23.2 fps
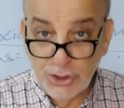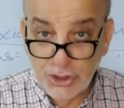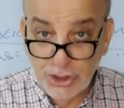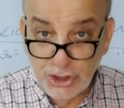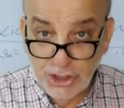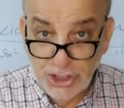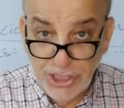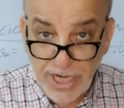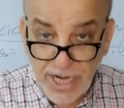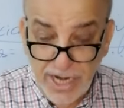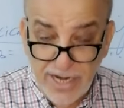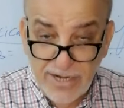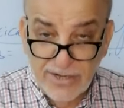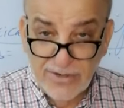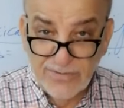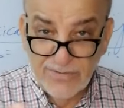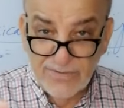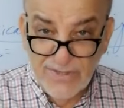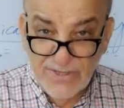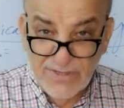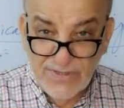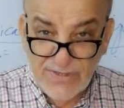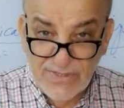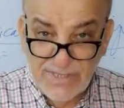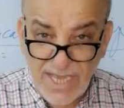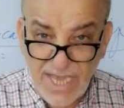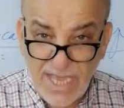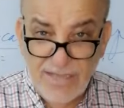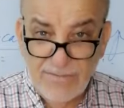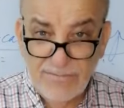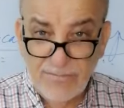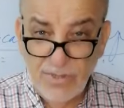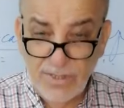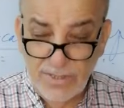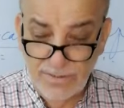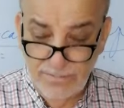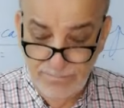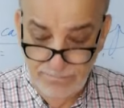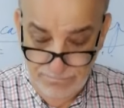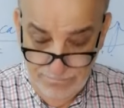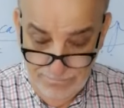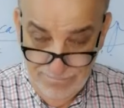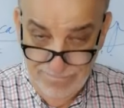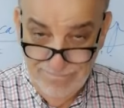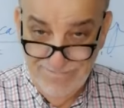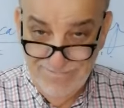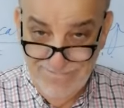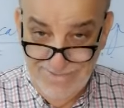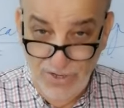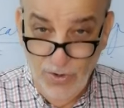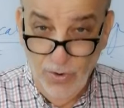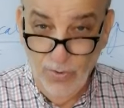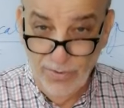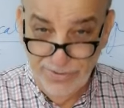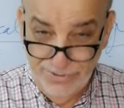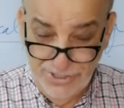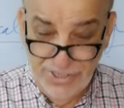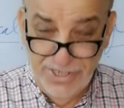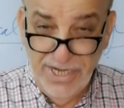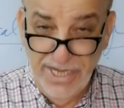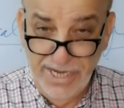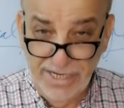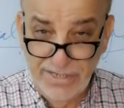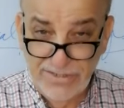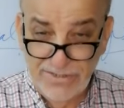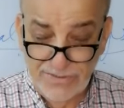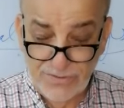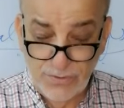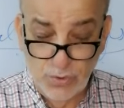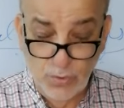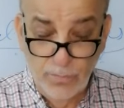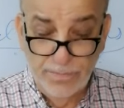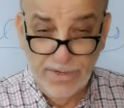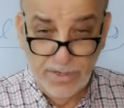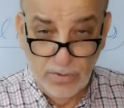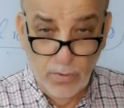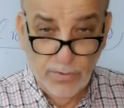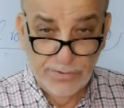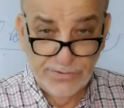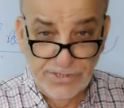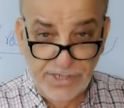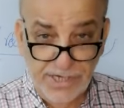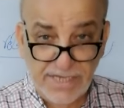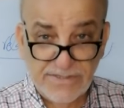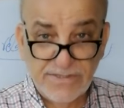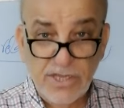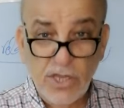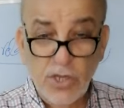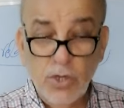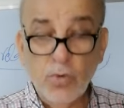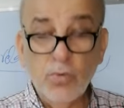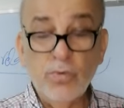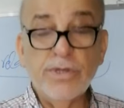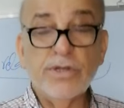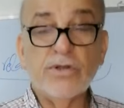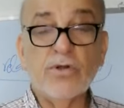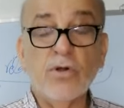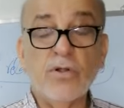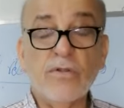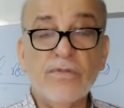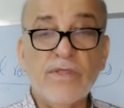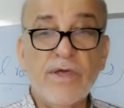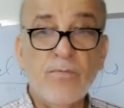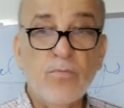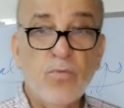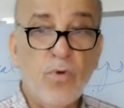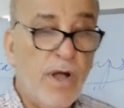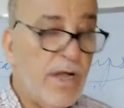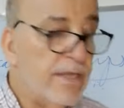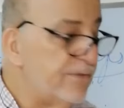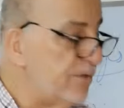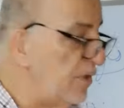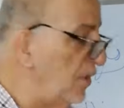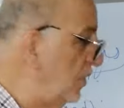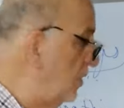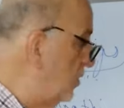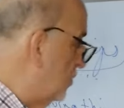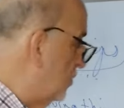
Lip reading: share the same superordinate, we call them what?